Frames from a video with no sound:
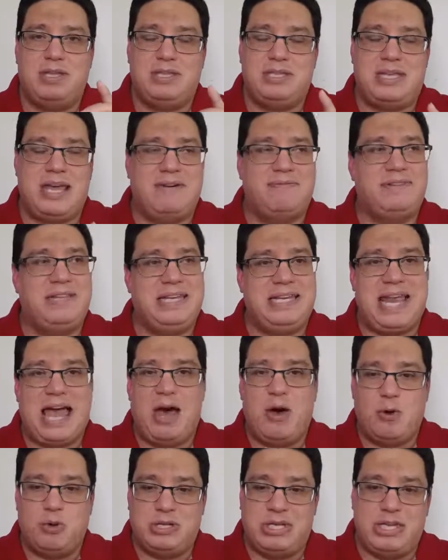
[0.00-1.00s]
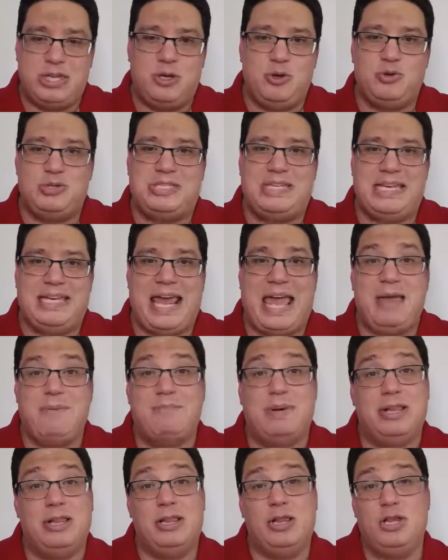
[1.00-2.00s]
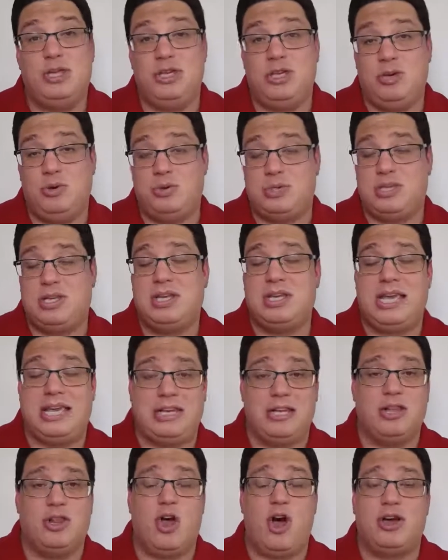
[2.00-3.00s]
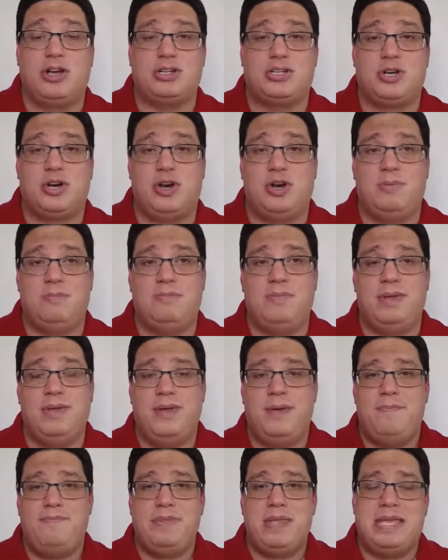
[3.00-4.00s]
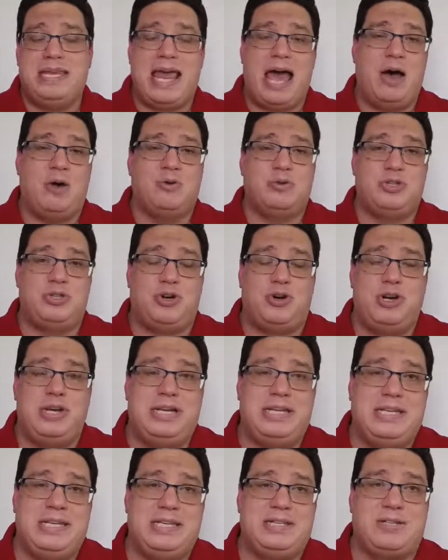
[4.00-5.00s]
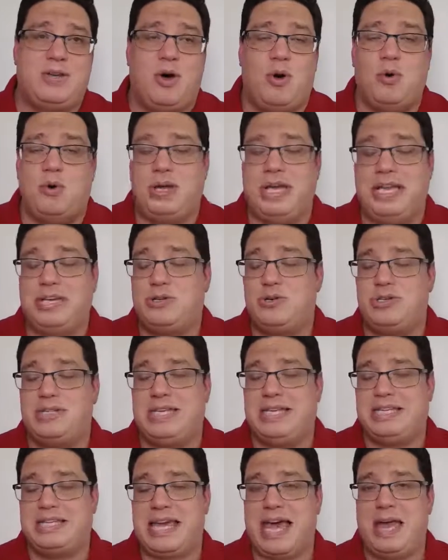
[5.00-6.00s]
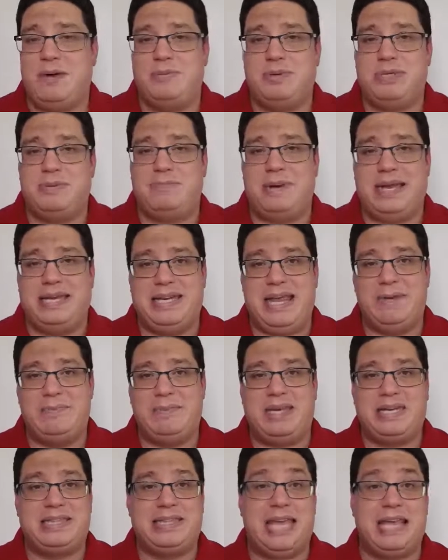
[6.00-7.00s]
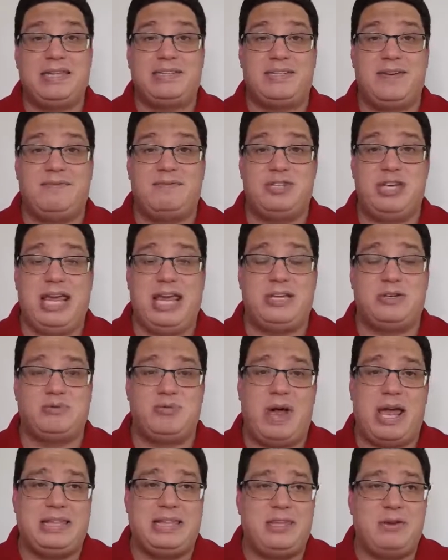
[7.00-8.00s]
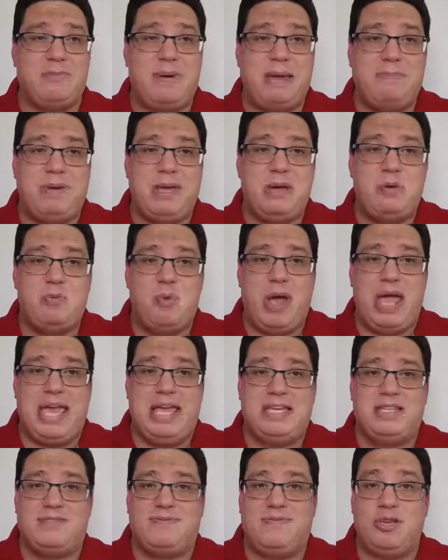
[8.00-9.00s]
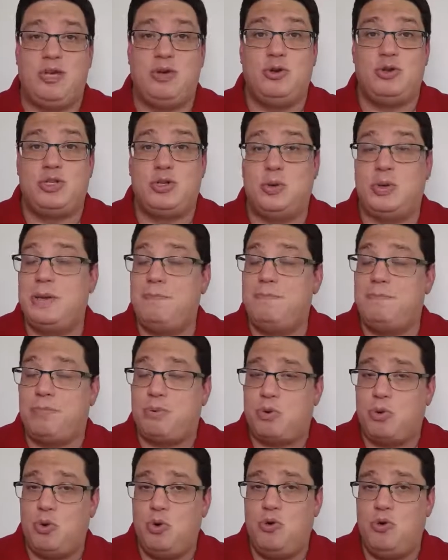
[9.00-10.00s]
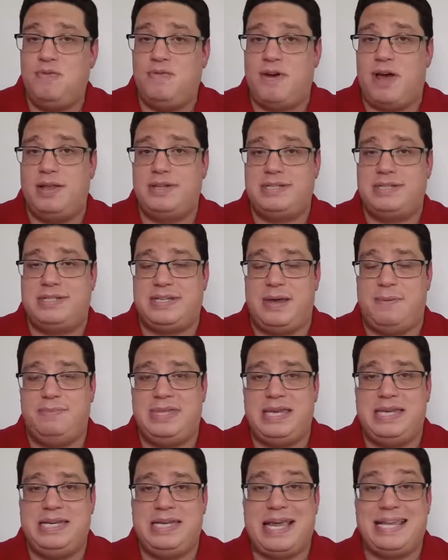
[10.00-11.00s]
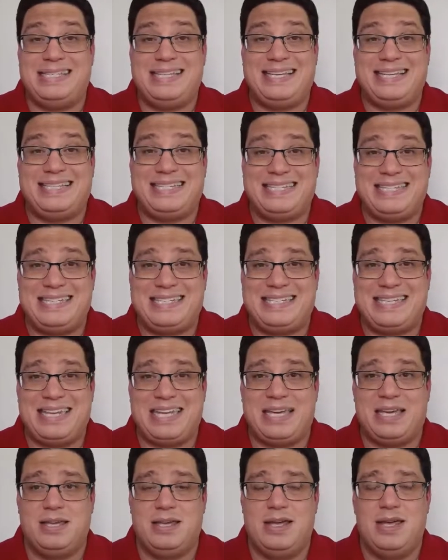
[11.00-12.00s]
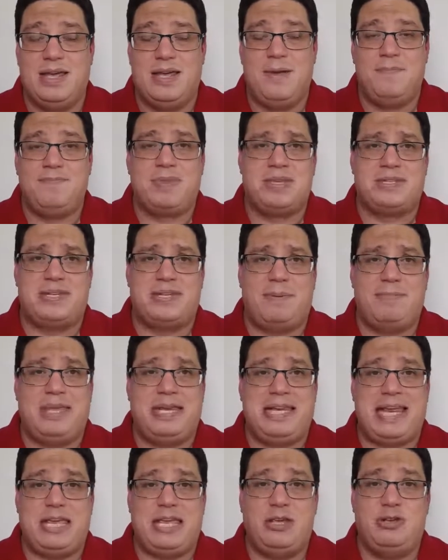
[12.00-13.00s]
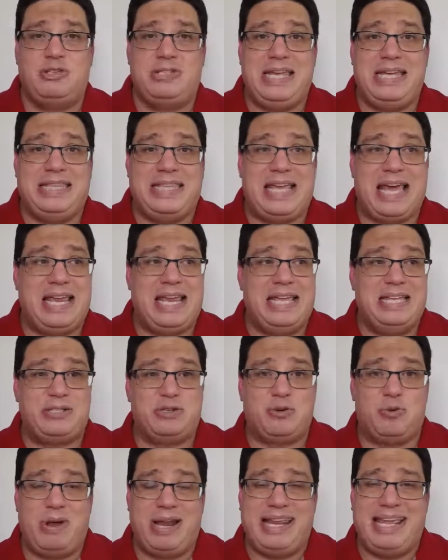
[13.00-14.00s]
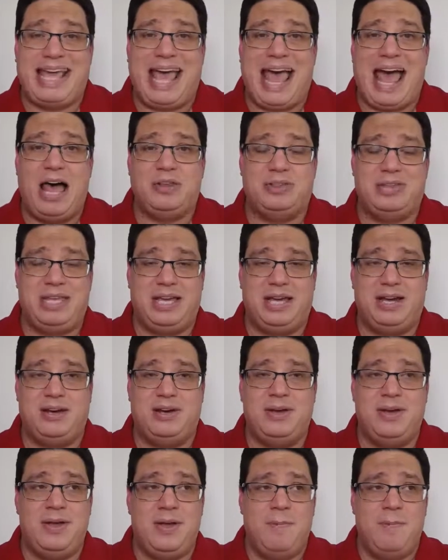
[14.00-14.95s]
definitely not only use today, but use in the long term. Now, during this whole interesting time with the pandemic, things have changed, right? There might be ways for you to improve on something that's existing, something that you see that is already out there,